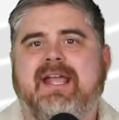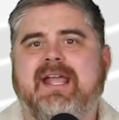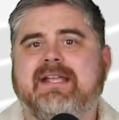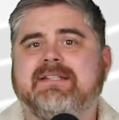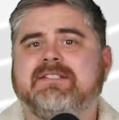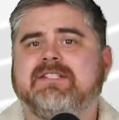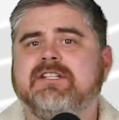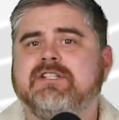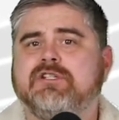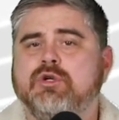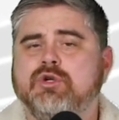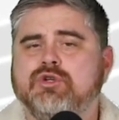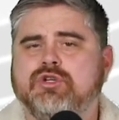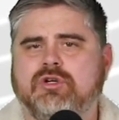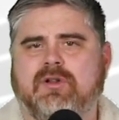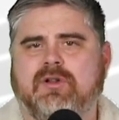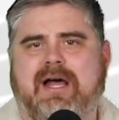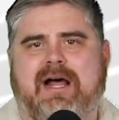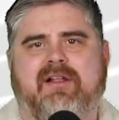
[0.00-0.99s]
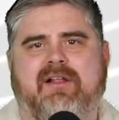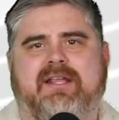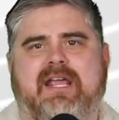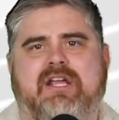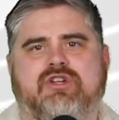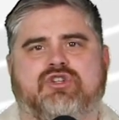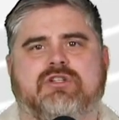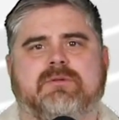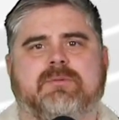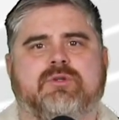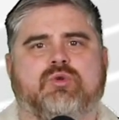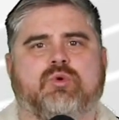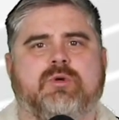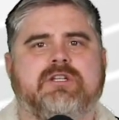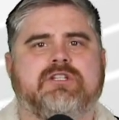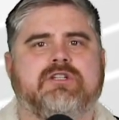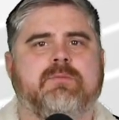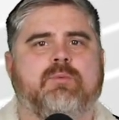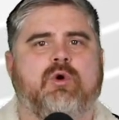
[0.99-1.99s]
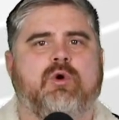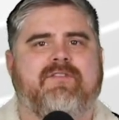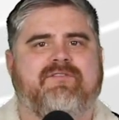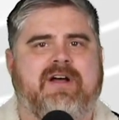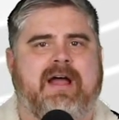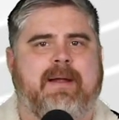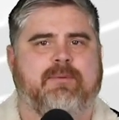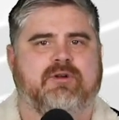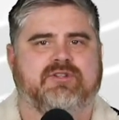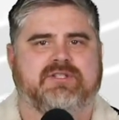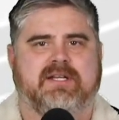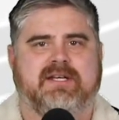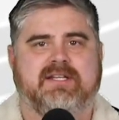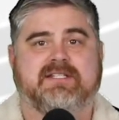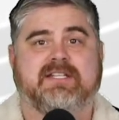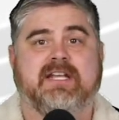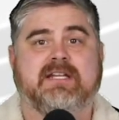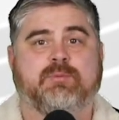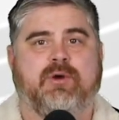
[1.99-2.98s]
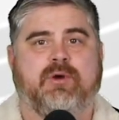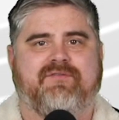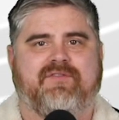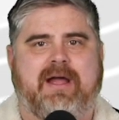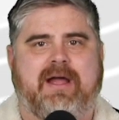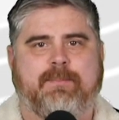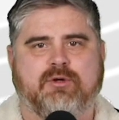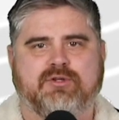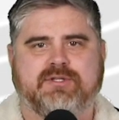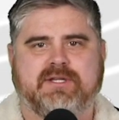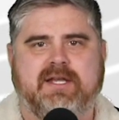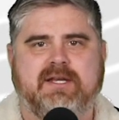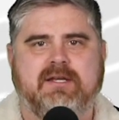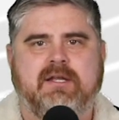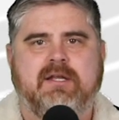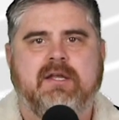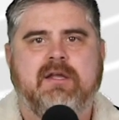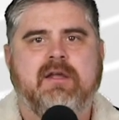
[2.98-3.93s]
institutional allocations between 2.5% and 6.5%